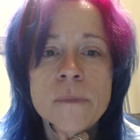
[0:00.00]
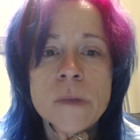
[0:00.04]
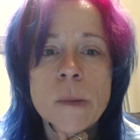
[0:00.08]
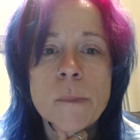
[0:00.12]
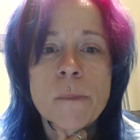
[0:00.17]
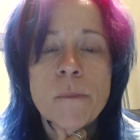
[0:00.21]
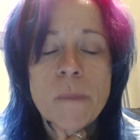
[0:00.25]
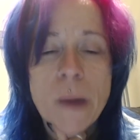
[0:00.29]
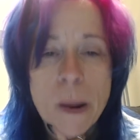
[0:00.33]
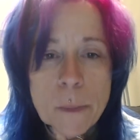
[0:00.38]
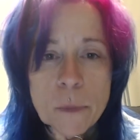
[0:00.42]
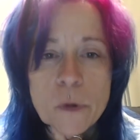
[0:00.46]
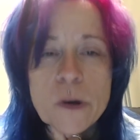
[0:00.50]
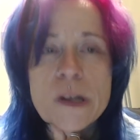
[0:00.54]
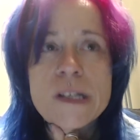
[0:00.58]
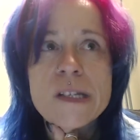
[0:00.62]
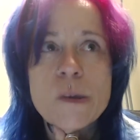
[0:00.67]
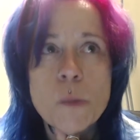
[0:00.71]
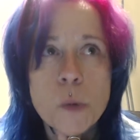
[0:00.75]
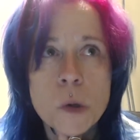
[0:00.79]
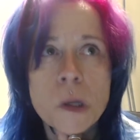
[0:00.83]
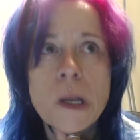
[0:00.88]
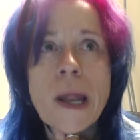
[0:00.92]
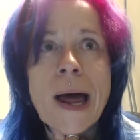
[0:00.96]
memories
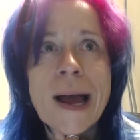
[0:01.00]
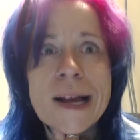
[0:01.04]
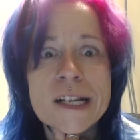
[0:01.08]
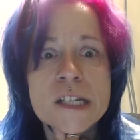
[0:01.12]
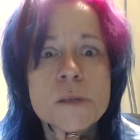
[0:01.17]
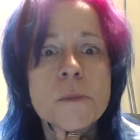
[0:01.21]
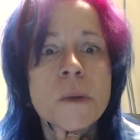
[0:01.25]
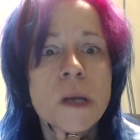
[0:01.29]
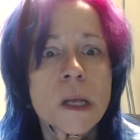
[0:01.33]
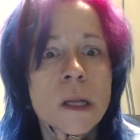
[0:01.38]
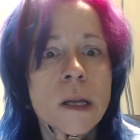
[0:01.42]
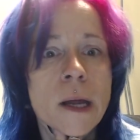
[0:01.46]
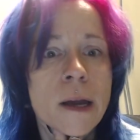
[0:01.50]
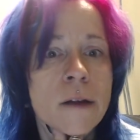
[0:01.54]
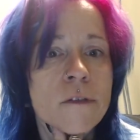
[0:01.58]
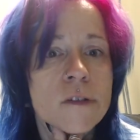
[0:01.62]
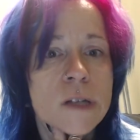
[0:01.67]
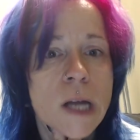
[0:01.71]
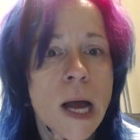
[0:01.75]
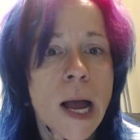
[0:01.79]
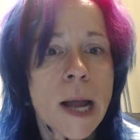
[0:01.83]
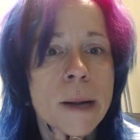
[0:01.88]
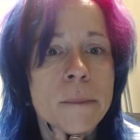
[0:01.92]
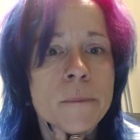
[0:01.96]
that will last me a
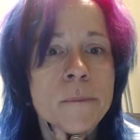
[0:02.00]
lifetime.